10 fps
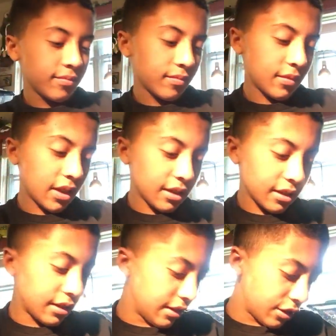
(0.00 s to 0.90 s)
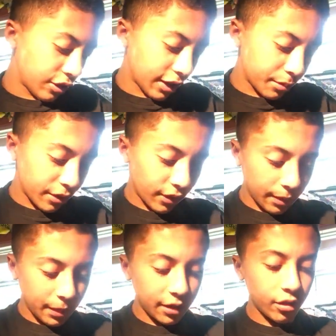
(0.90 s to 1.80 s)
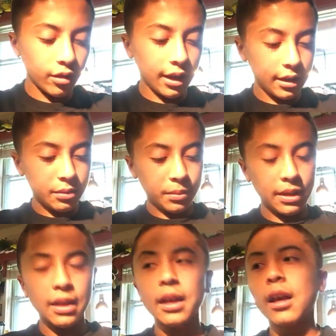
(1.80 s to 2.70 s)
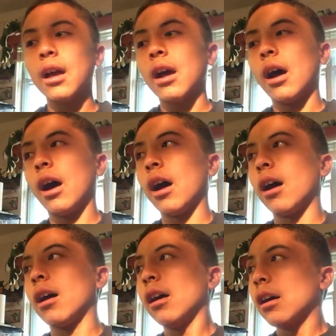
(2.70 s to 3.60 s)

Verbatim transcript: Not, uh, correct me if I'm incorrect, but uh,